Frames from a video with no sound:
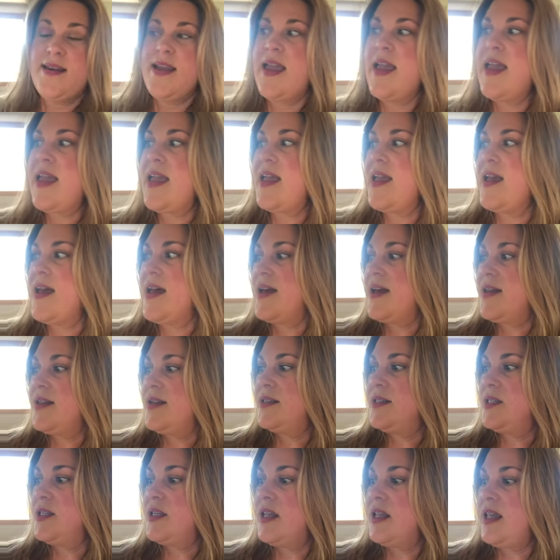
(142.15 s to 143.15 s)

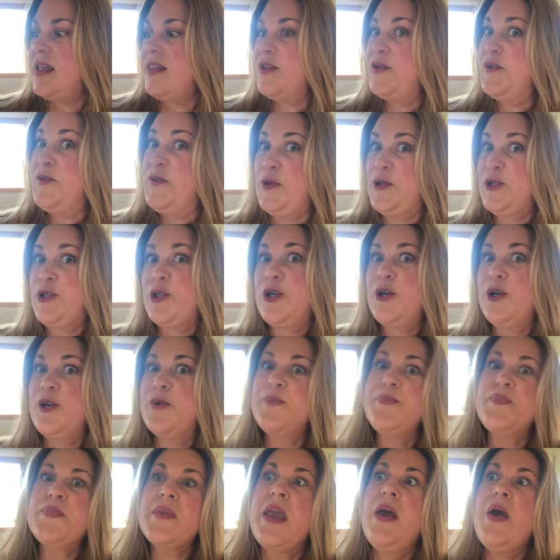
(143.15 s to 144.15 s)
And in the future,
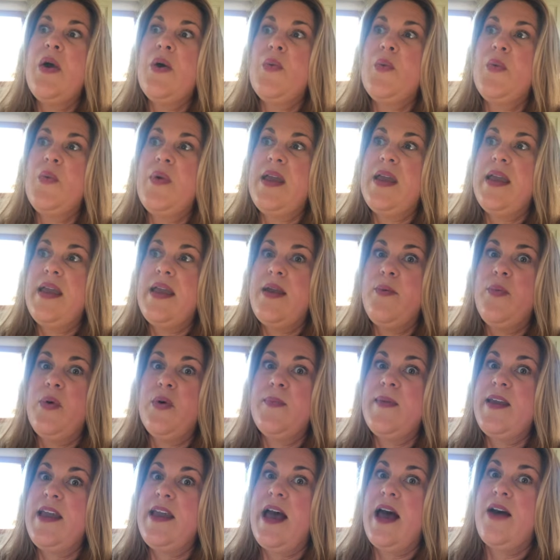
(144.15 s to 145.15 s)
we will
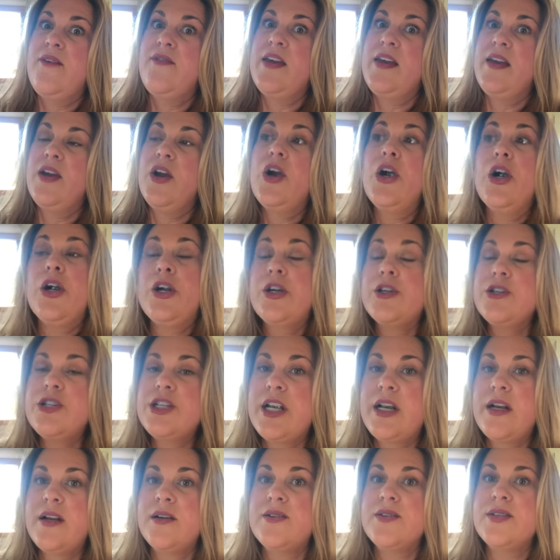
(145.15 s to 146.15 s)
be having herd
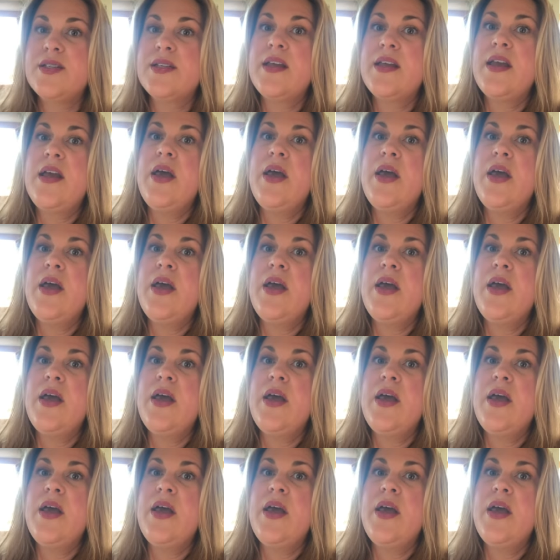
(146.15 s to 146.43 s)
shares